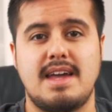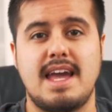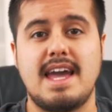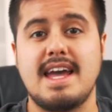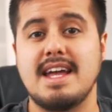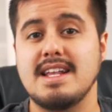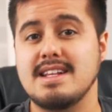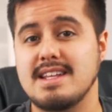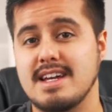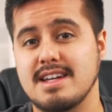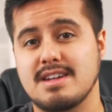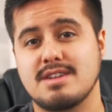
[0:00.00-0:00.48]

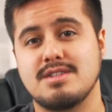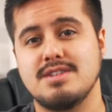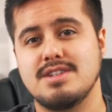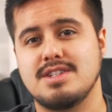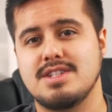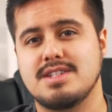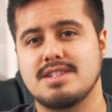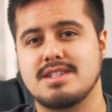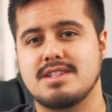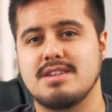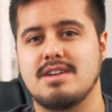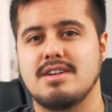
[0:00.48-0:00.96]
and I could
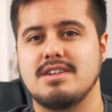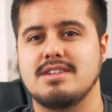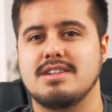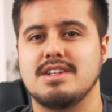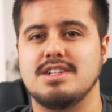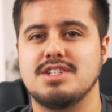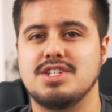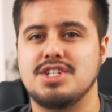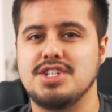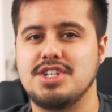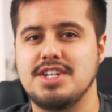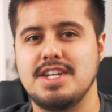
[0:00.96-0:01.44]
start
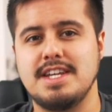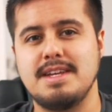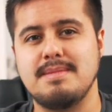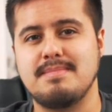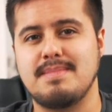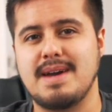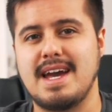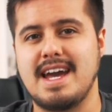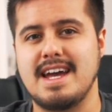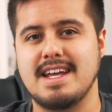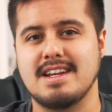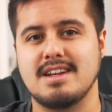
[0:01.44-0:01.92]
cheap
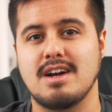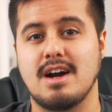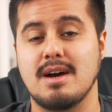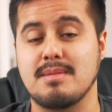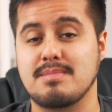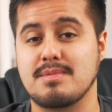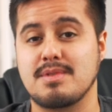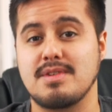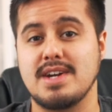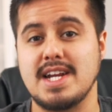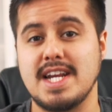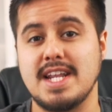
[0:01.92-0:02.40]
and
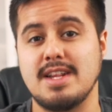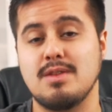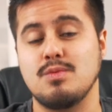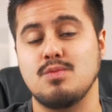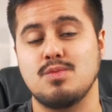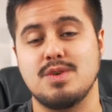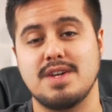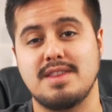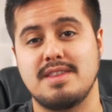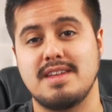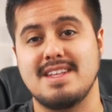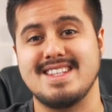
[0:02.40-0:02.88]
upgrade it
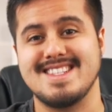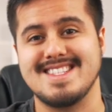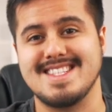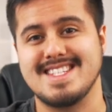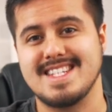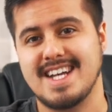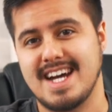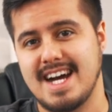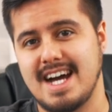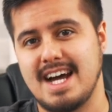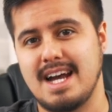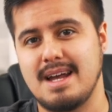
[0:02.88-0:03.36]
within
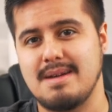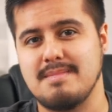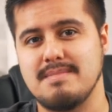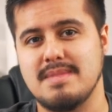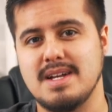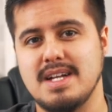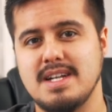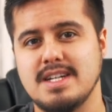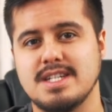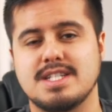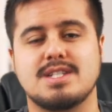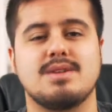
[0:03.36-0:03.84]
time.
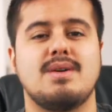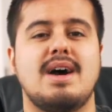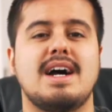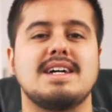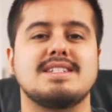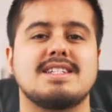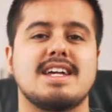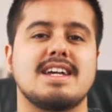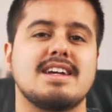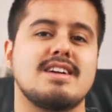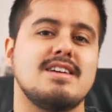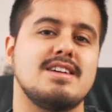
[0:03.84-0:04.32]
So
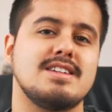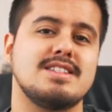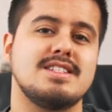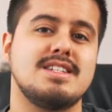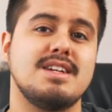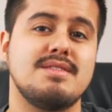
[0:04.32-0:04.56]
as I got